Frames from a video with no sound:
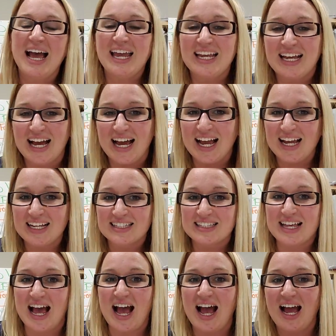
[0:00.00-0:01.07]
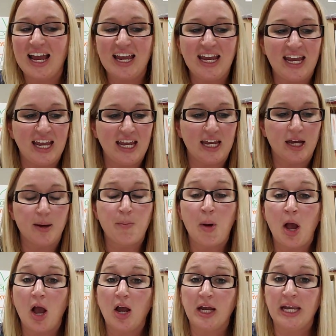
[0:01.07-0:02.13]
Hi guys, I am
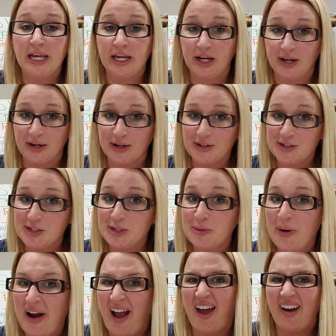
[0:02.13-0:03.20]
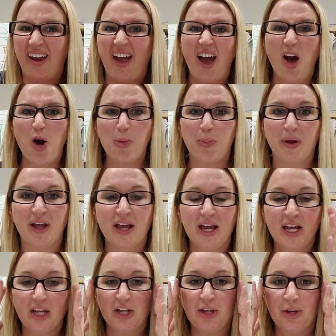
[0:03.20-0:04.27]
here to kind of help
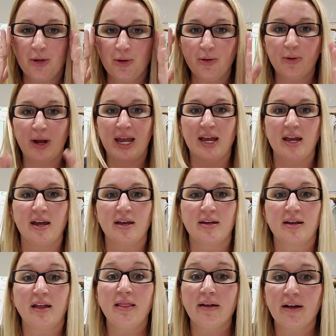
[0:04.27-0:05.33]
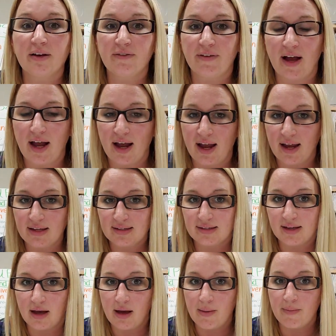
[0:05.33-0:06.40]
you and clarify
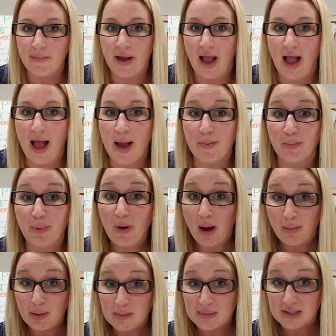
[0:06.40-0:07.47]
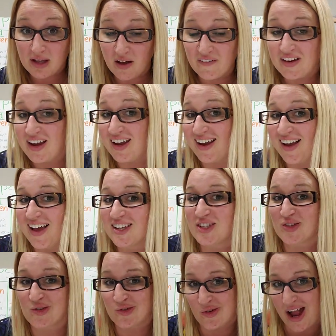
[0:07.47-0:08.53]
some problem solving
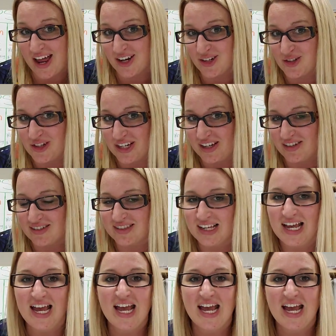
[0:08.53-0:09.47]
strategies.